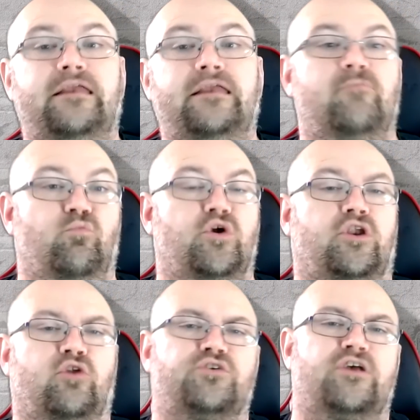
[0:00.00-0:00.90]
whom
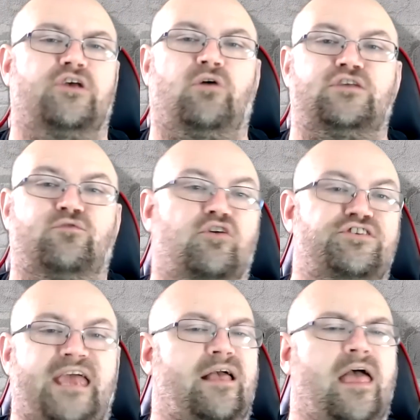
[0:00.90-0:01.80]
Wootton also writes for, are
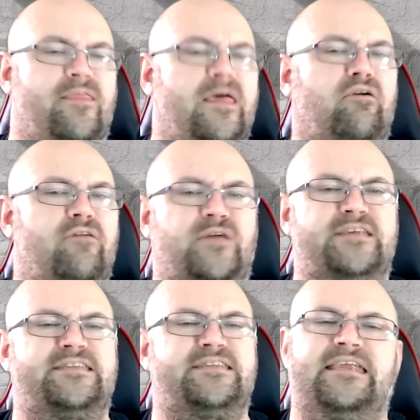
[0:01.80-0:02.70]
saying they are
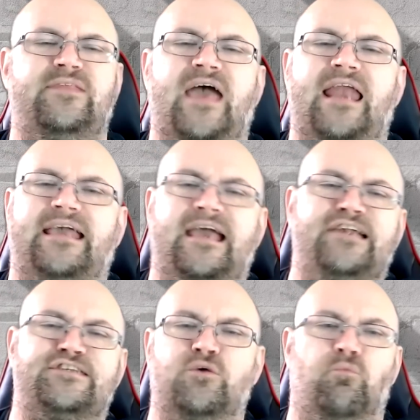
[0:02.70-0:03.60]
investigating the
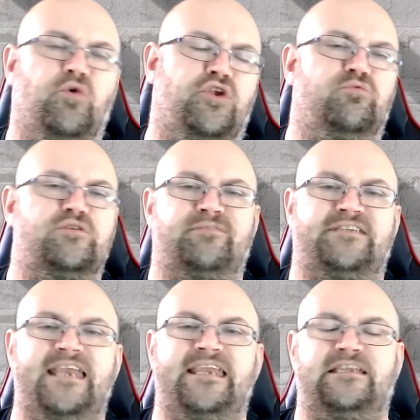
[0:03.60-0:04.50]
allegations that Wootton was
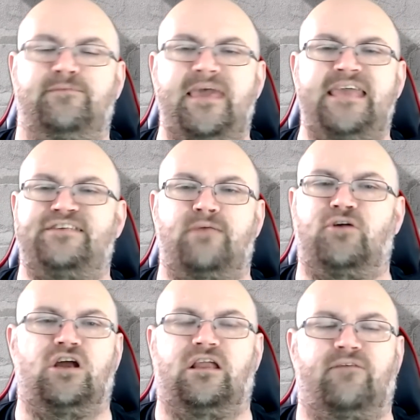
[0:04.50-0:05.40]
pretending to be
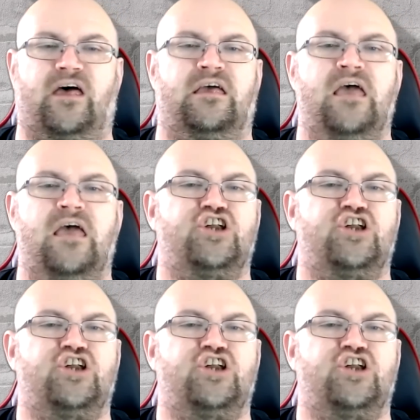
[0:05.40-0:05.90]
some kind of a